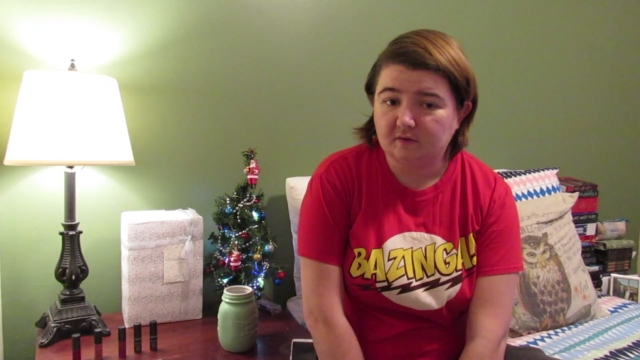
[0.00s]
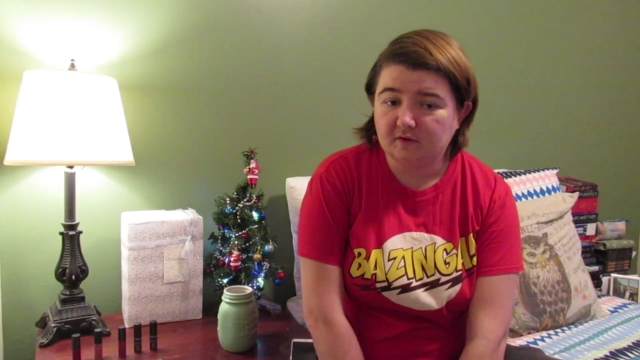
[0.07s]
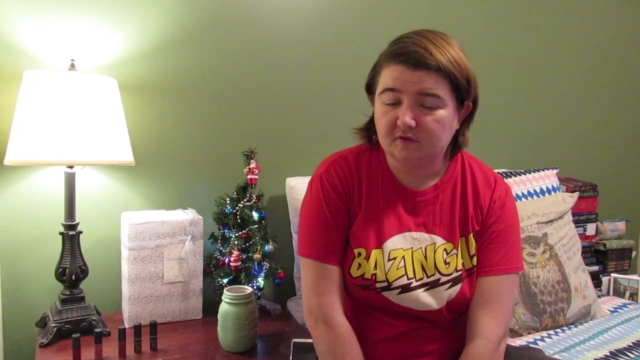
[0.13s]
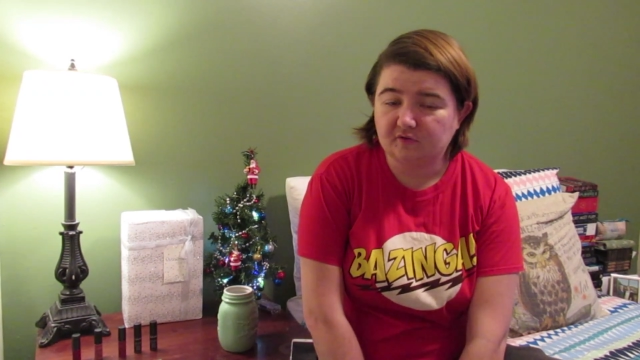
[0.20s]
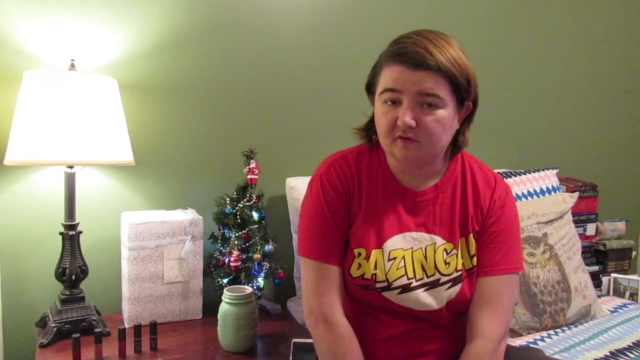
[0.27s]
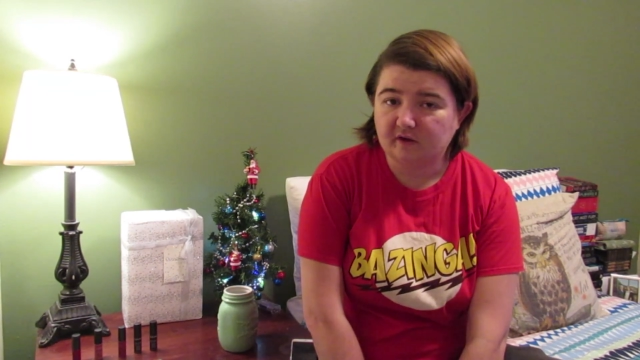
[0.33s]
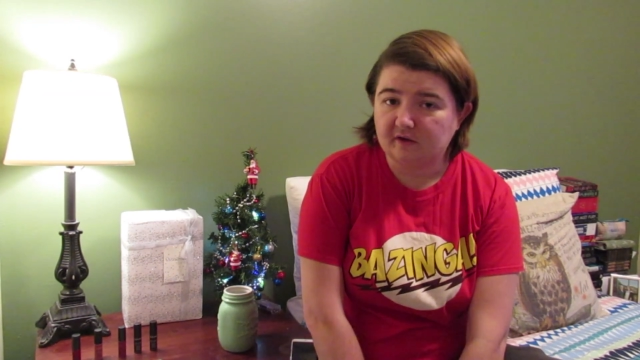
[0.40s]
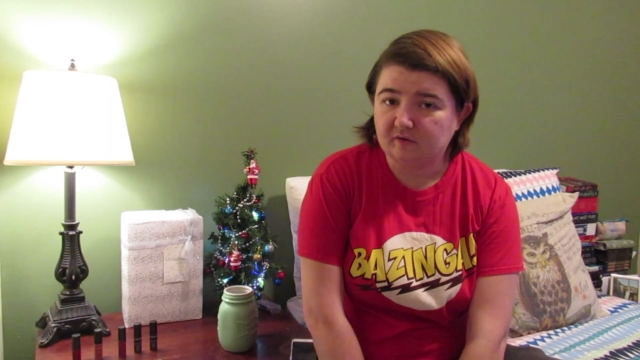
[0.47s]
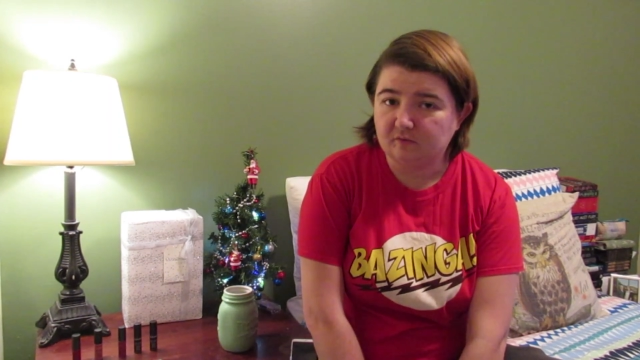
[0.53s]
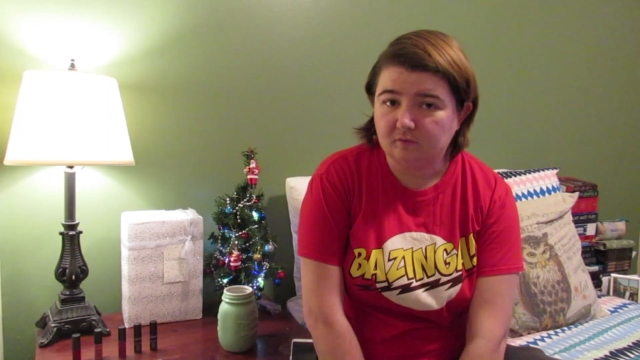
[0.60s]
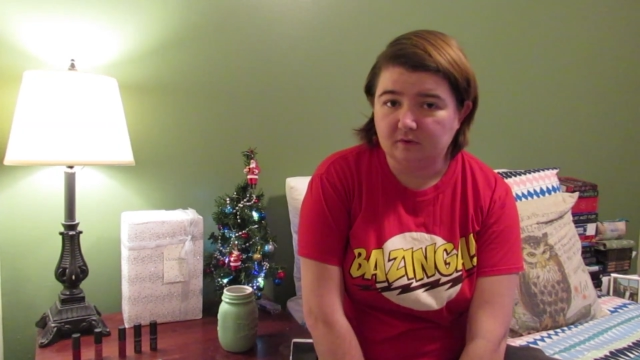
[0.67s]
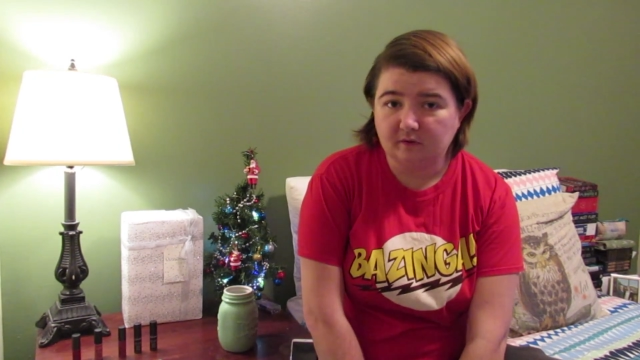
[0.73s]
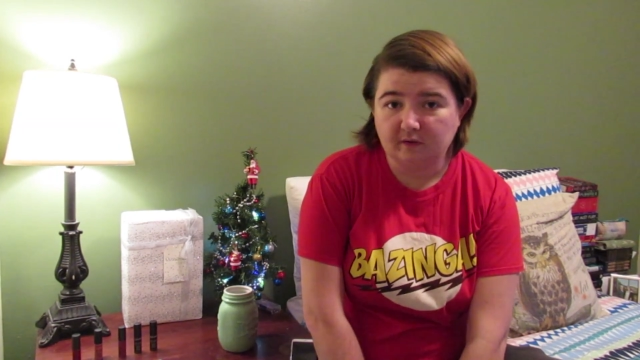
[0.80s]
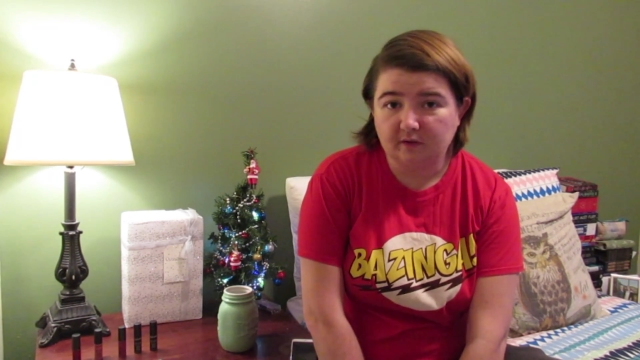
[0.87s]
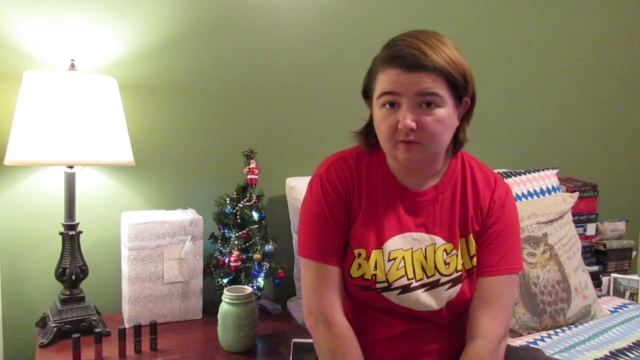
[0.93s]
which I
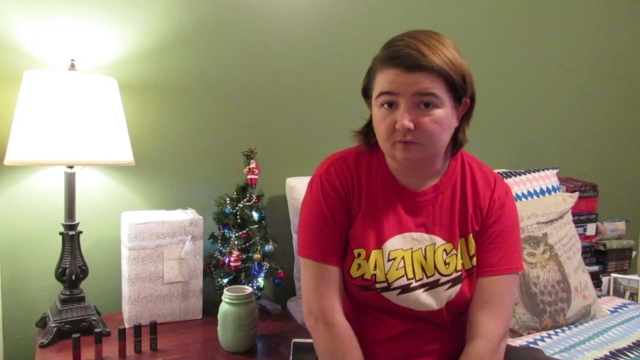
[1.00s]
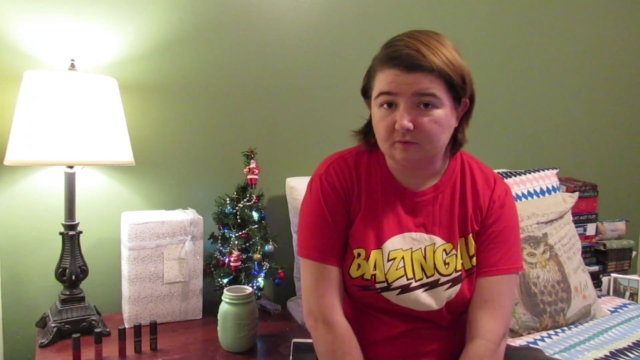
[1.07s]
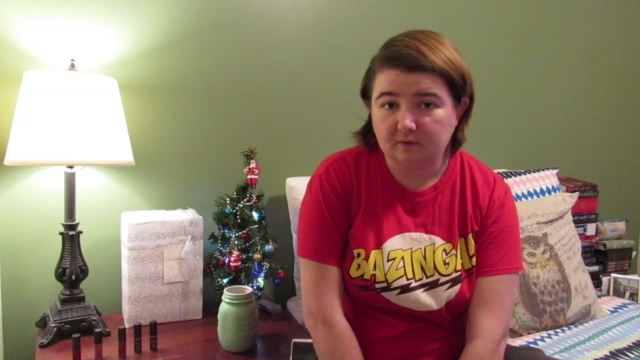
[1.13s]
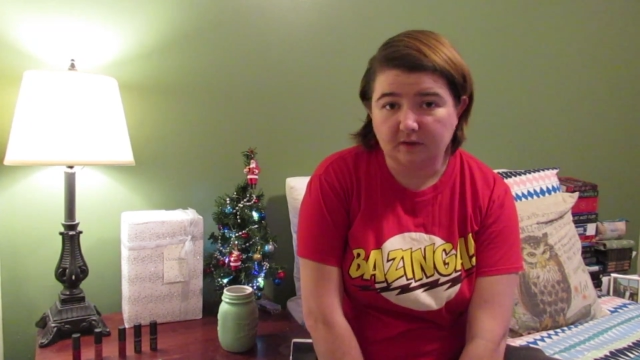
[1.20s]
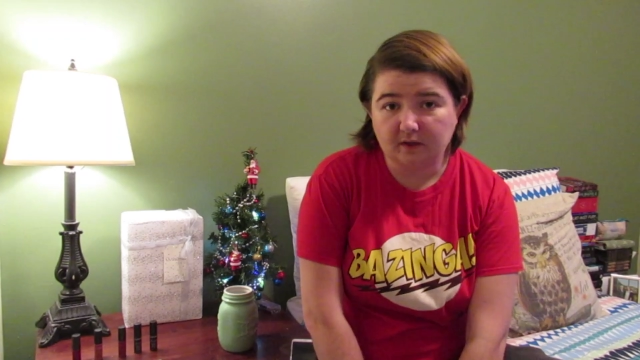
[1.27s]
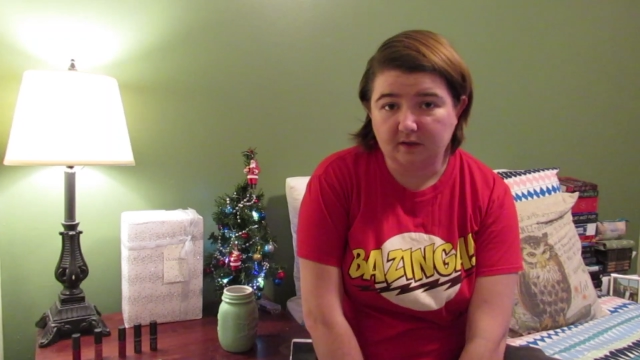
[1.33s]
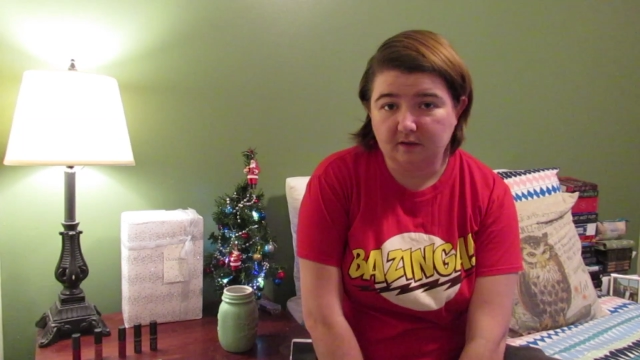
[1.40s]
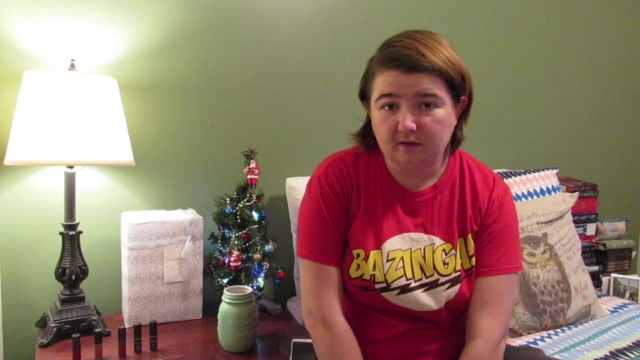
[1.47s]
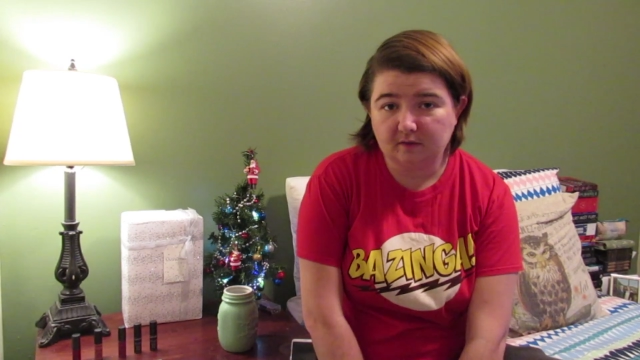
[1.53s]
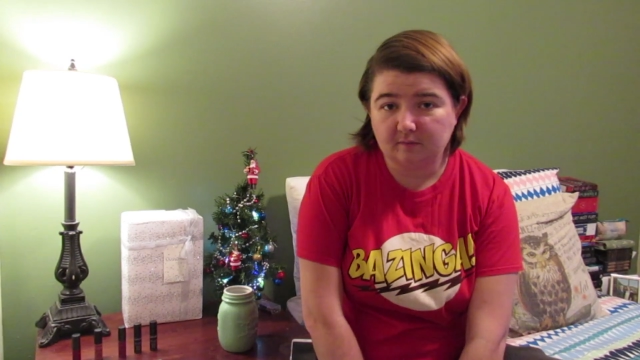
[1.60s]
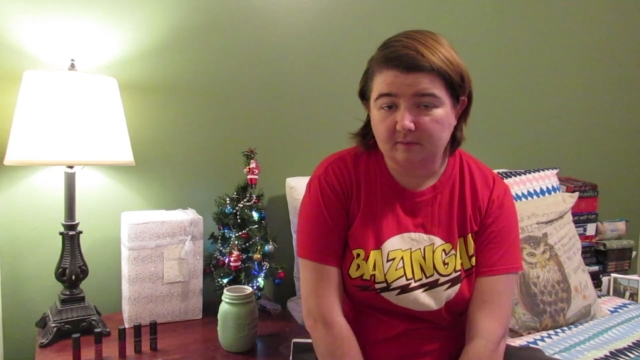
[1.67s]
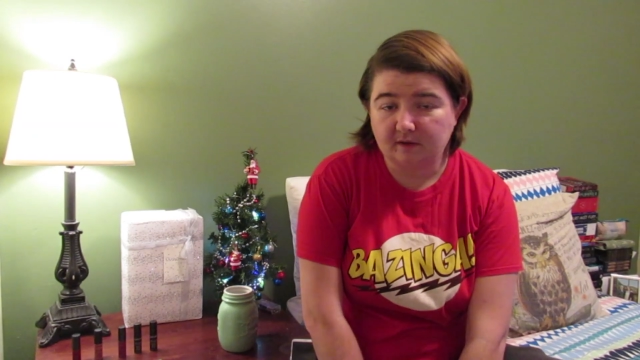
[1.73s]
really don't like